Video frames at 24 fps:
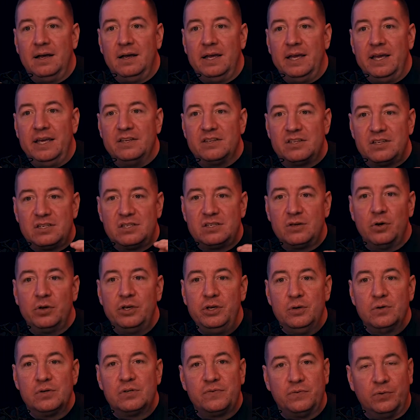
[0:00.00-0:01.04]
is so
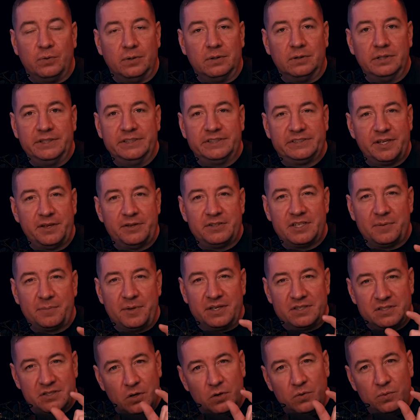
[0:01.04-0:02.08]
useful and something
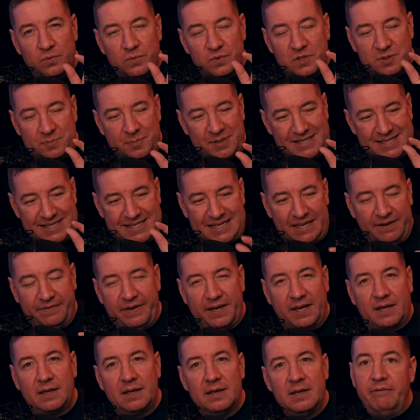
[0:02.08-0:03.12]
so
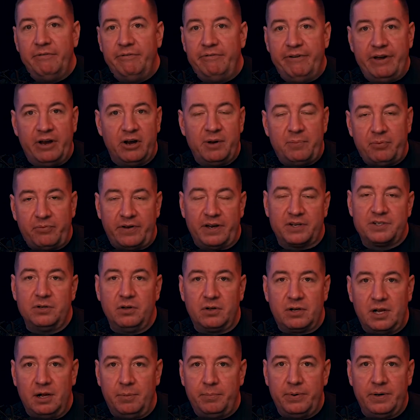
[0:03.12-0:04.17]
specific. Very professional
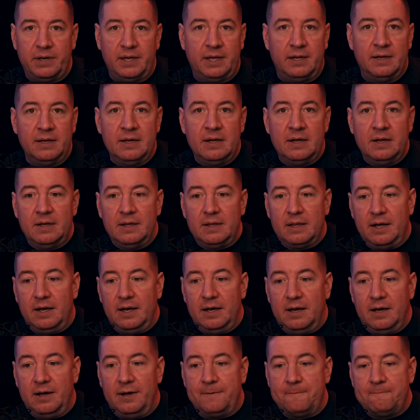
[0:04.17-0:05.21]
company.
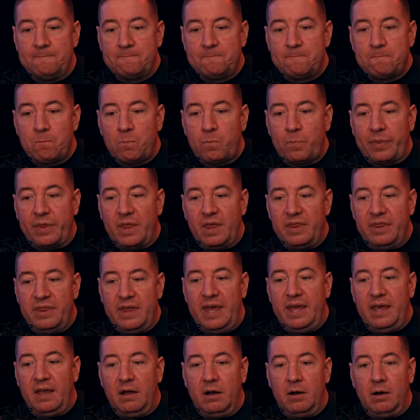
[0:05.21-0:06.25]

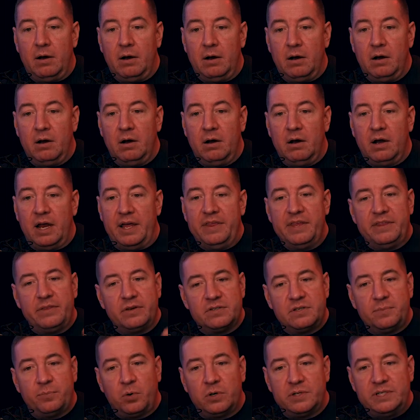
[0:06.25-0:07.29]
They are, I think their
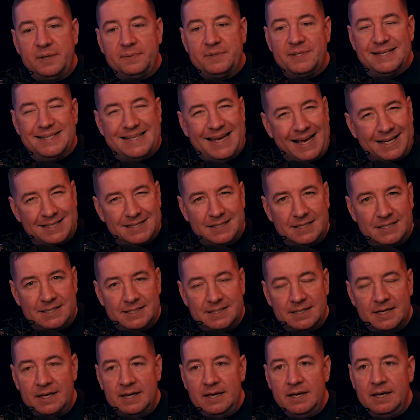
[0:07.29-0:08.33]
support team's in
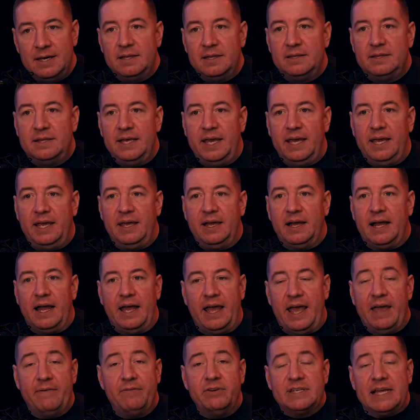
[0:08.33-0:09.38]
Texas.
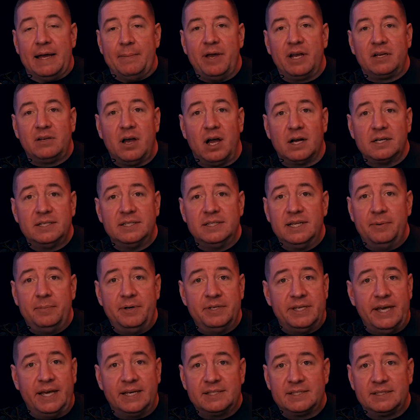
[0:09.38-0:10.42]
Every time I talk to them,
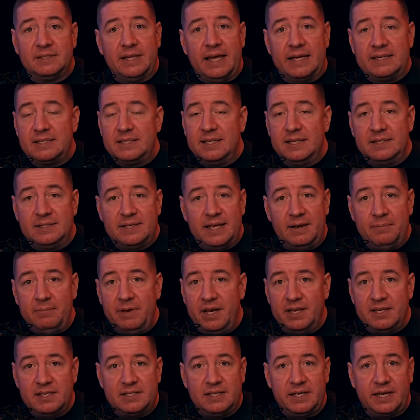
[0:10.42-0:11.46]
it takes less than 10
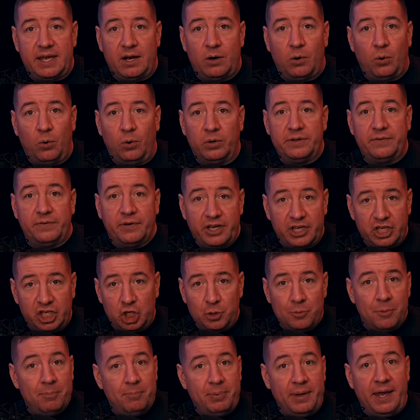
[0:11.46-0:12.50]
minutes to get a hold of a
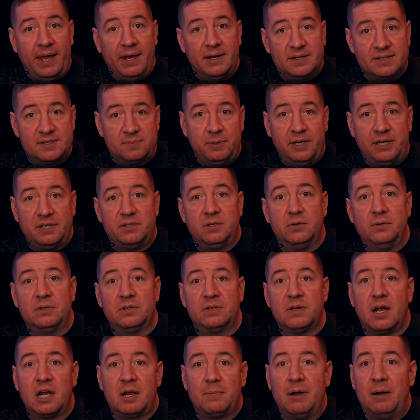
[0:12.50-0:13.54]
human being to speak to and
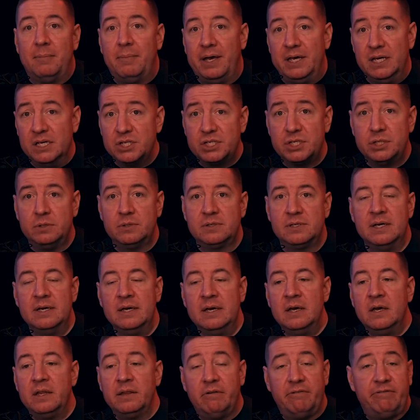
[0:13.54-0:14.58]
talk about my issues.
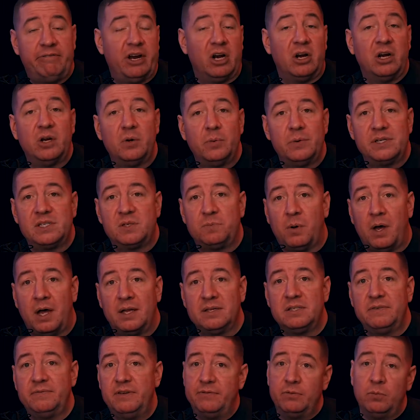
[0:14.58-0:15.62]
They're very
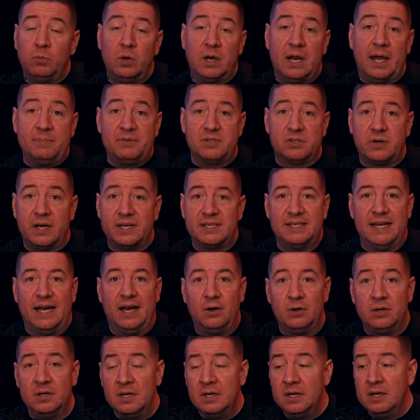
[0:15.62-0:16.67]
responsive, even when I'm stressed
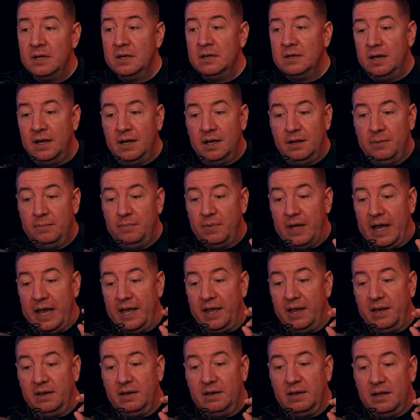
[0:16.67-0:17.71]
out.
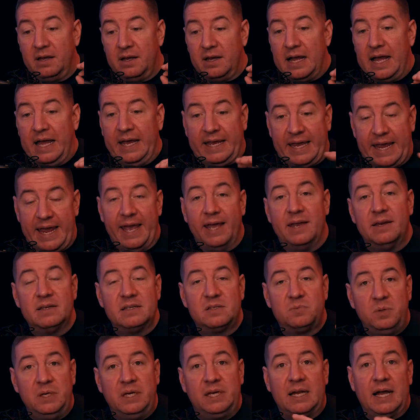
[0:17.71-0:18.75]
I can't
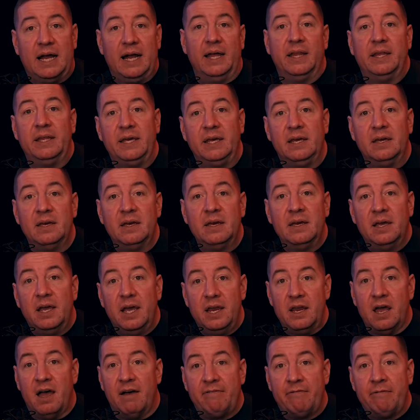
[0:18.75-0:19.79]
speak highly
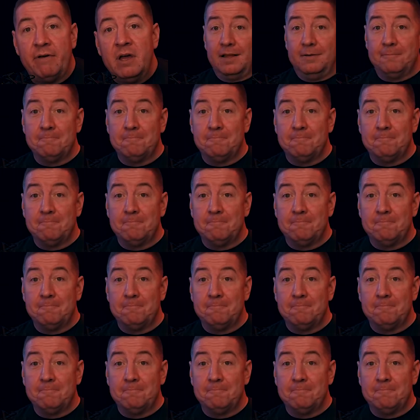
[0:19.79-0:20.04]
enough.